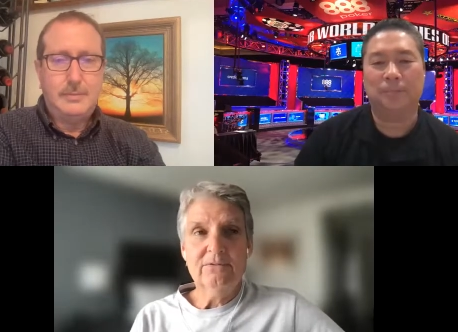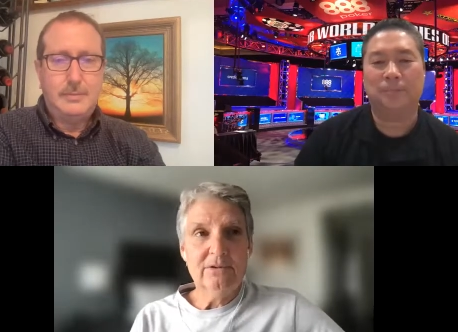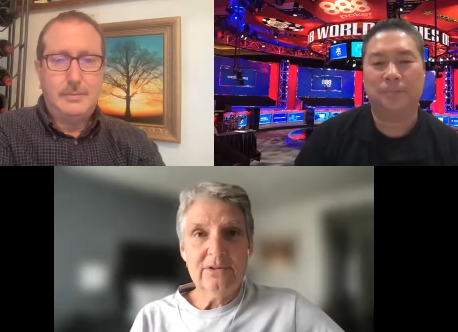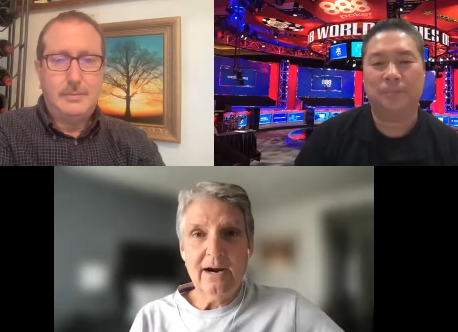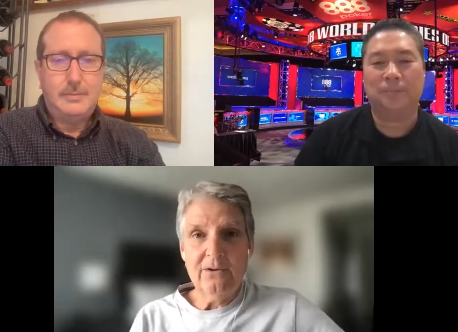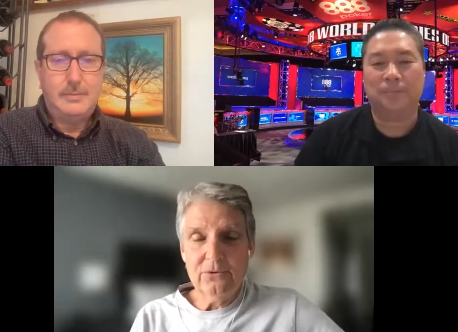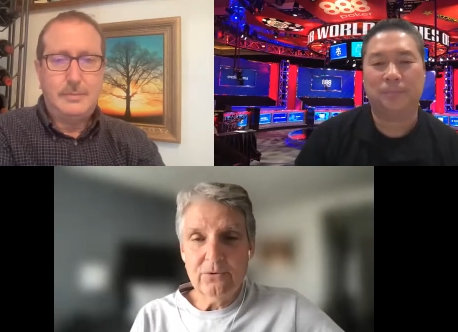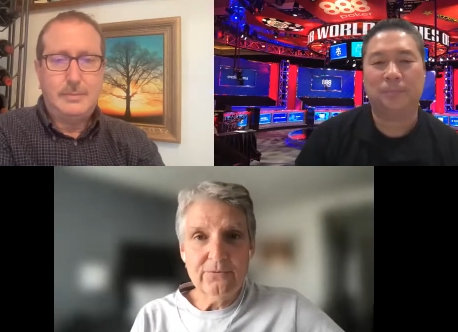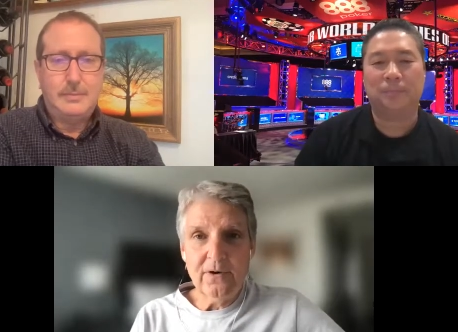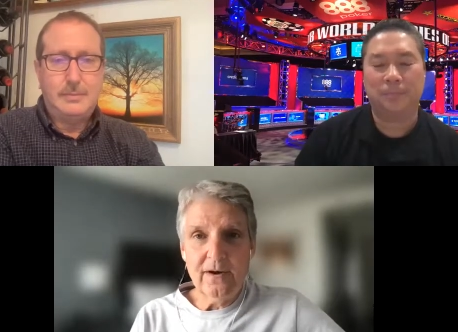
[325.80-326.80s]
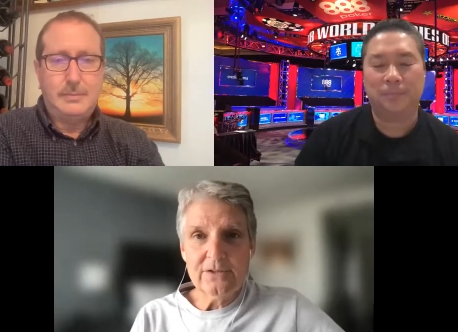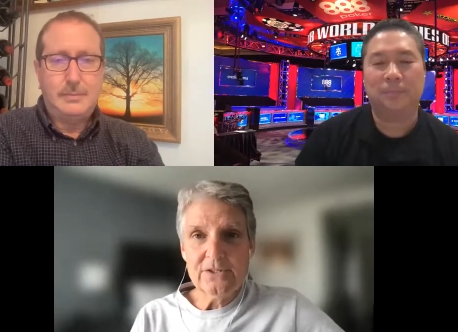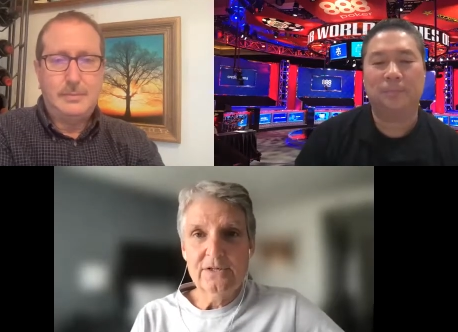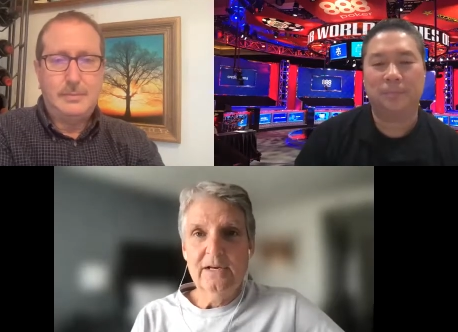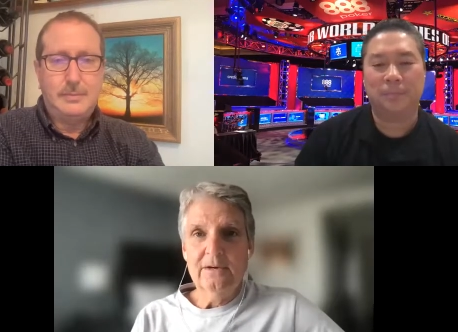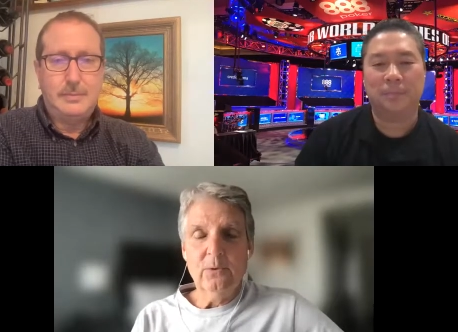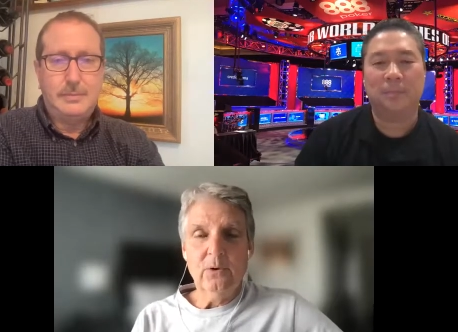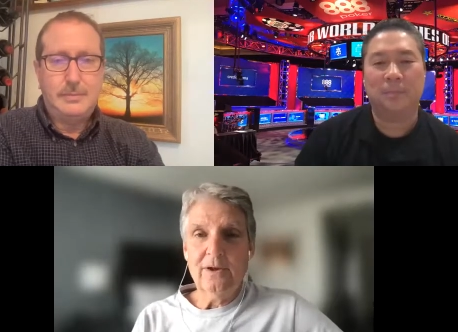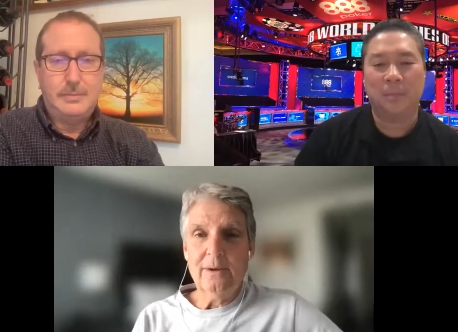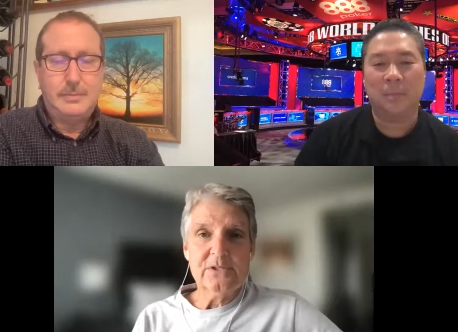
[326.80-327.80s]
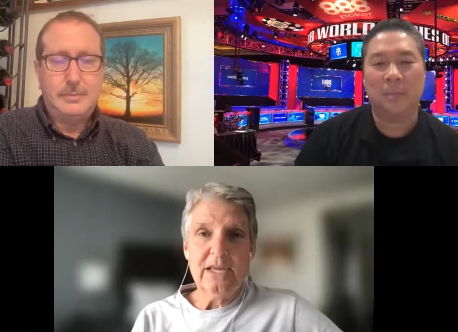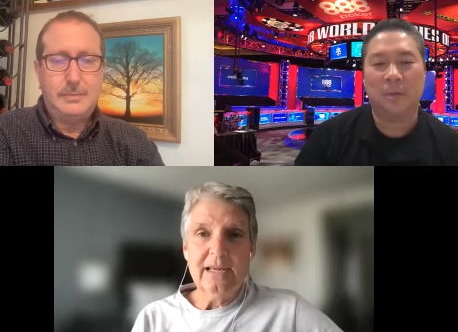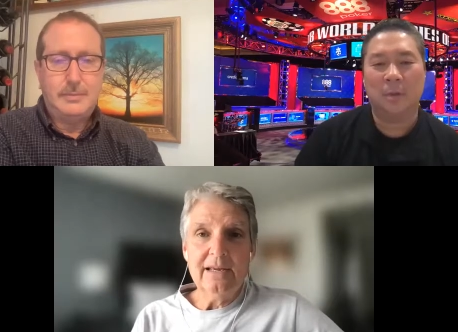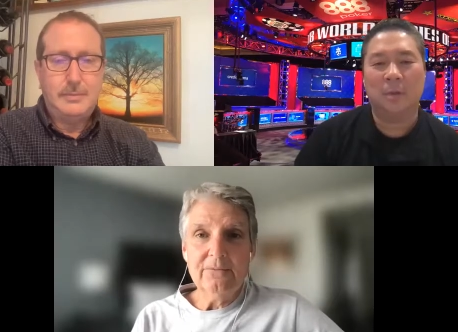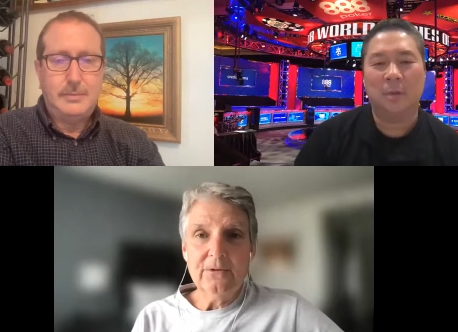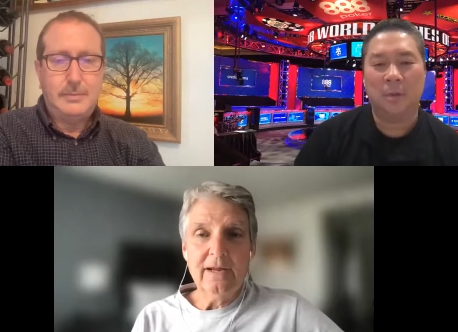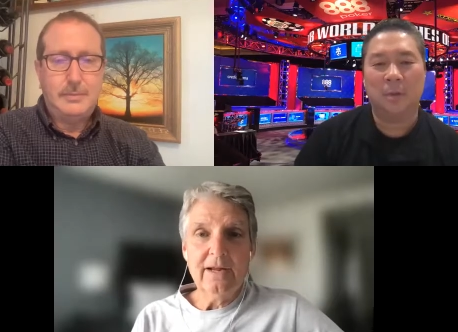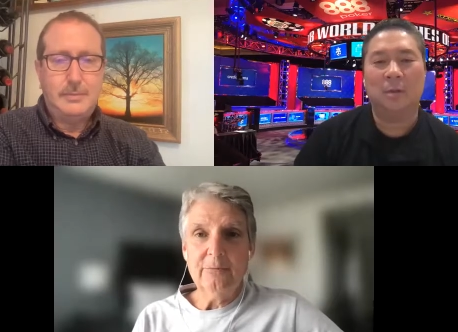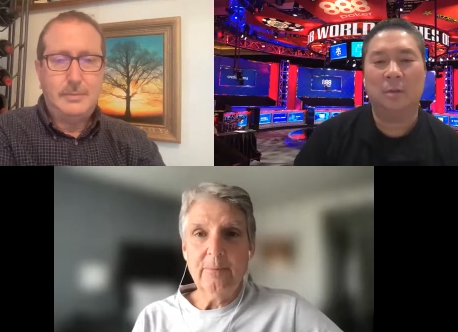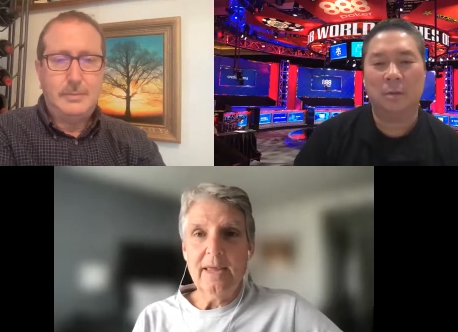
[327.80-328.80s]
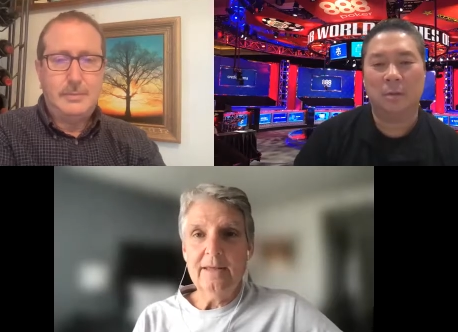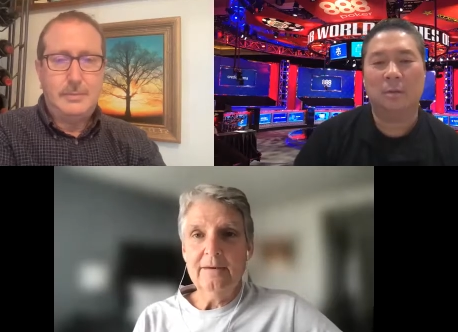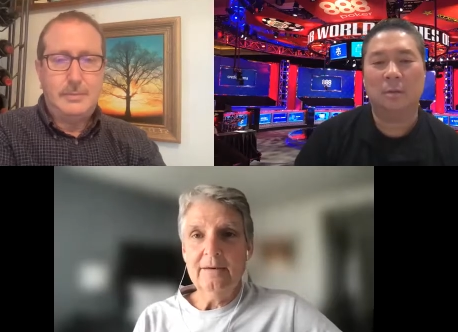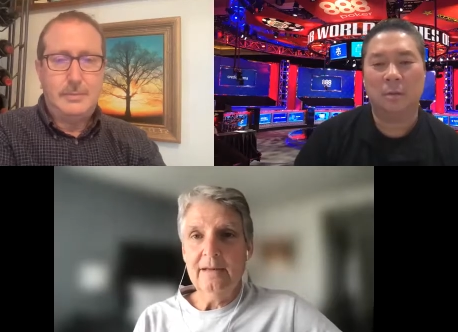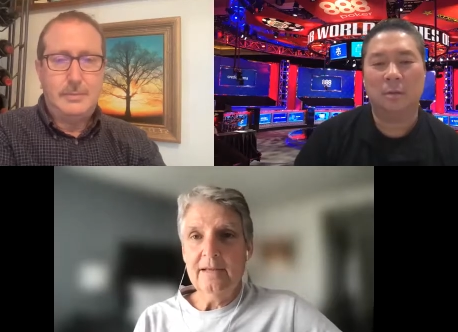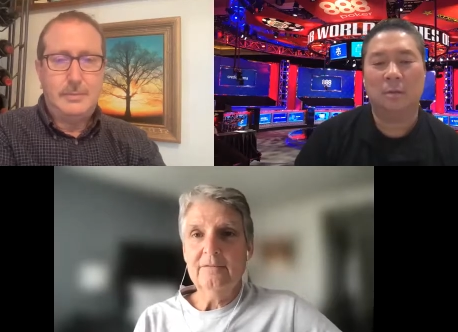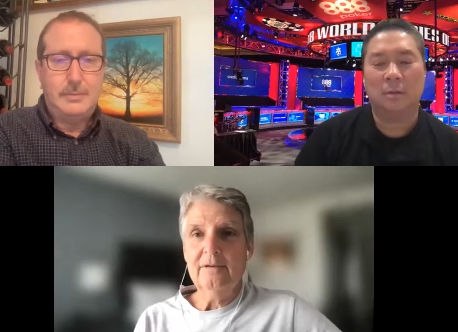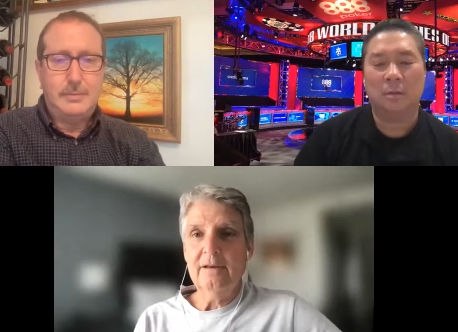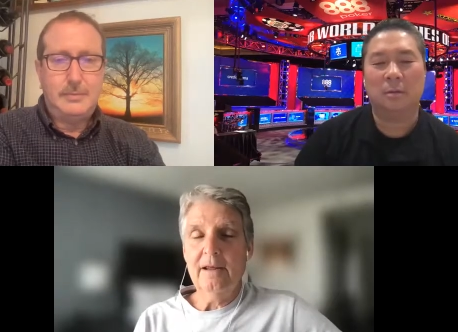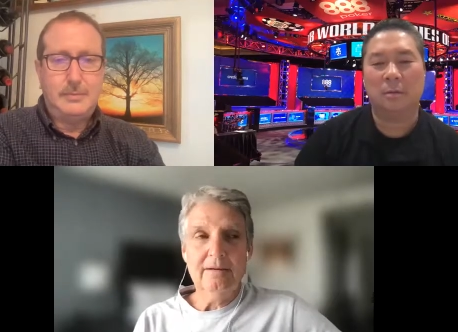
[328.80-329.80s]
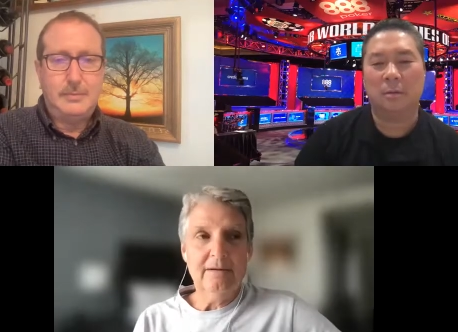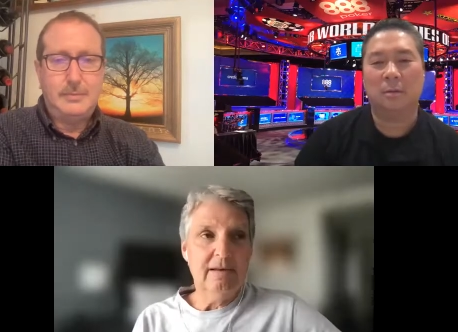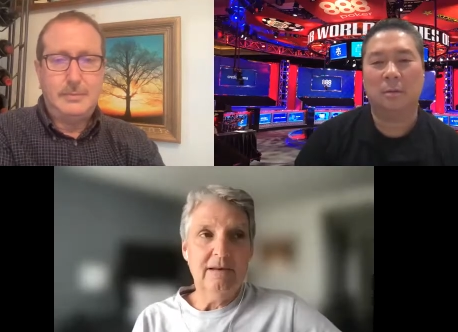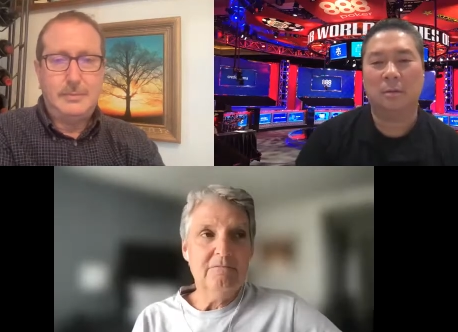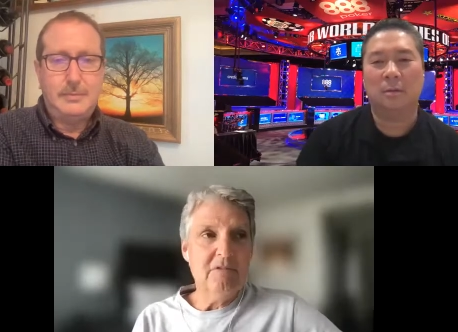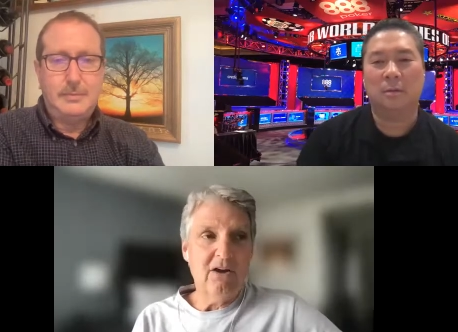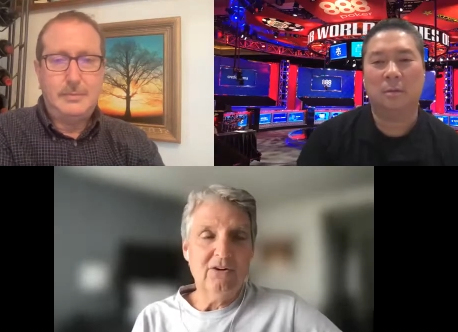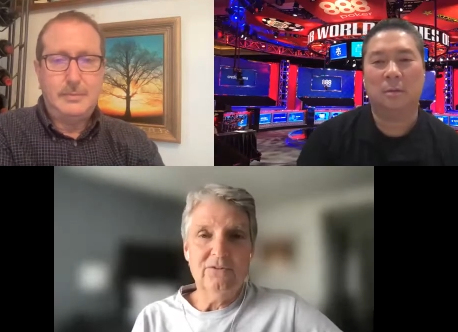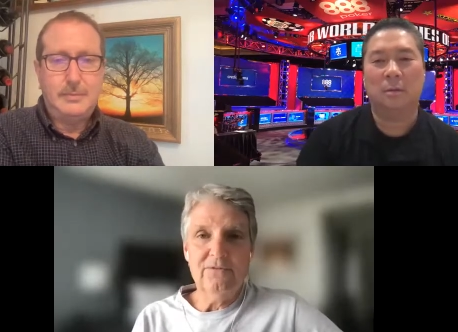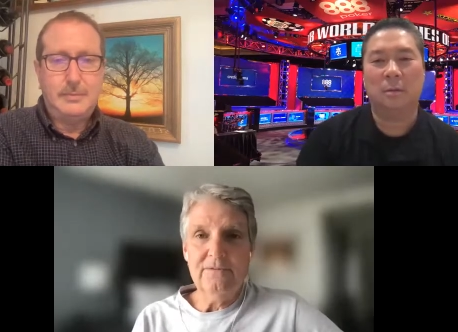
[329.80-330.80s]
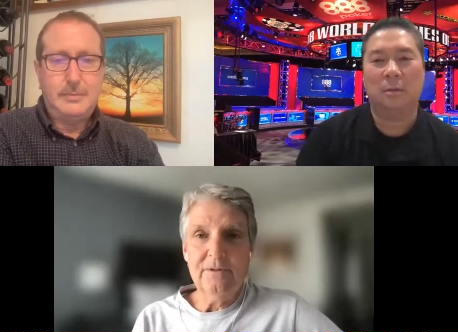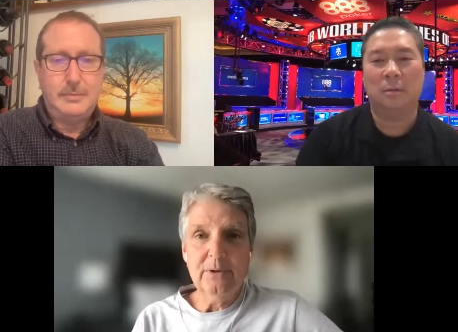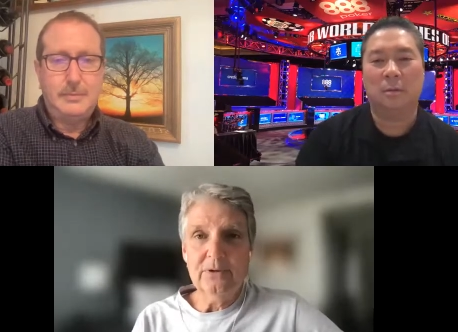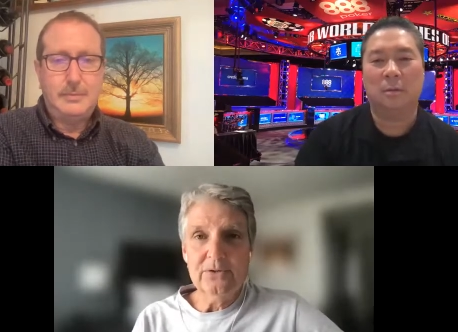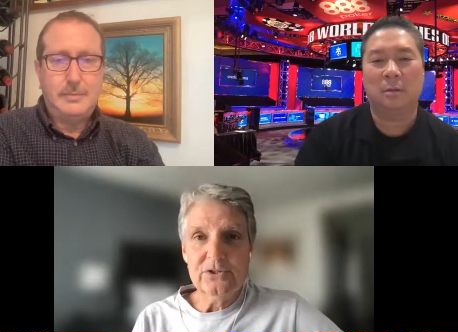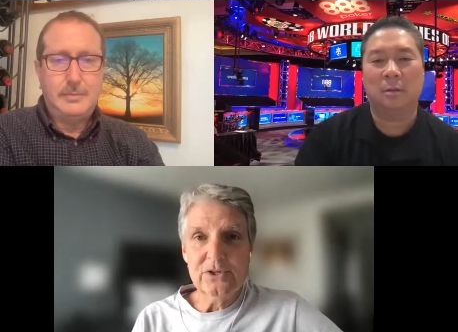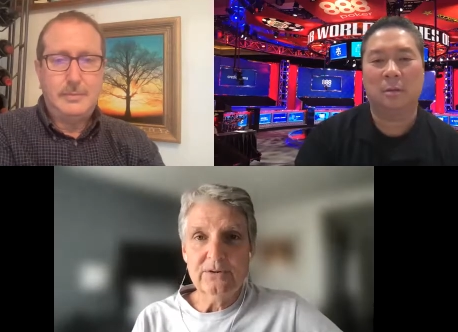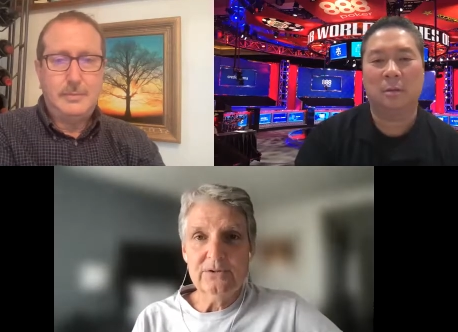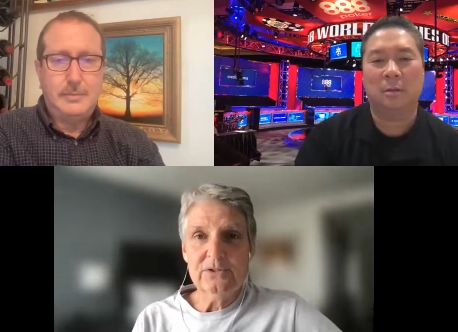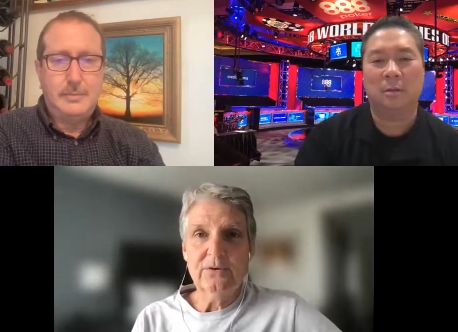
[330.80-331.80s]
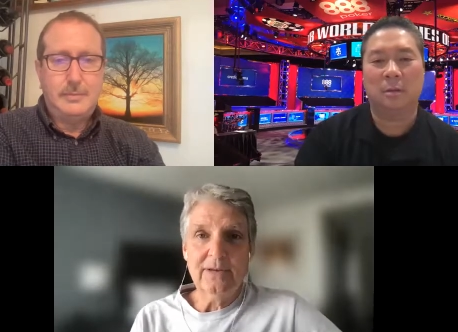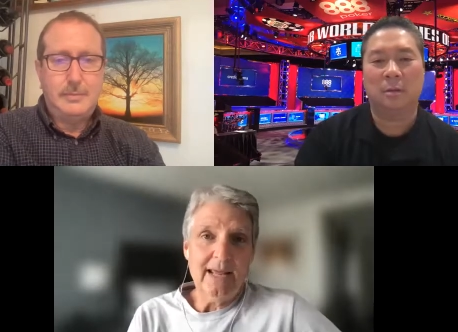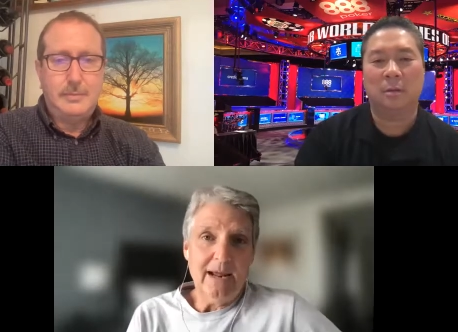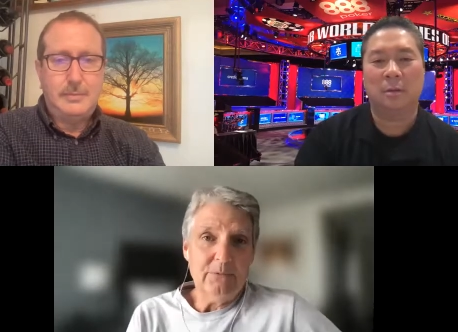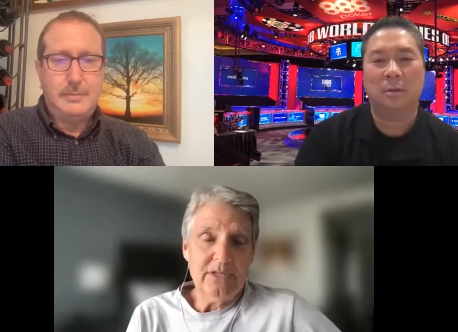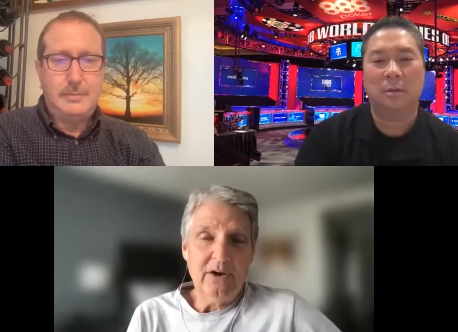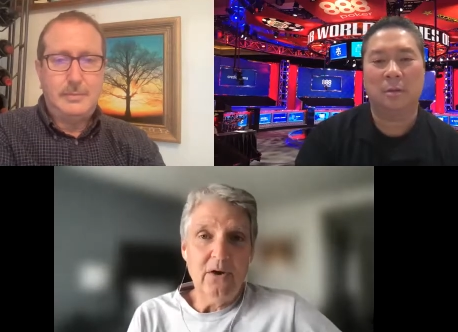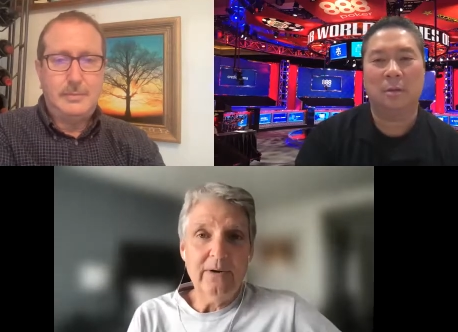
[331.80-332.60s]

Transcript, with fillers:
Speaker 1: entire Tour de France, World Cup skiing for ESPN, and did 150 billiard shows. So again, I was a known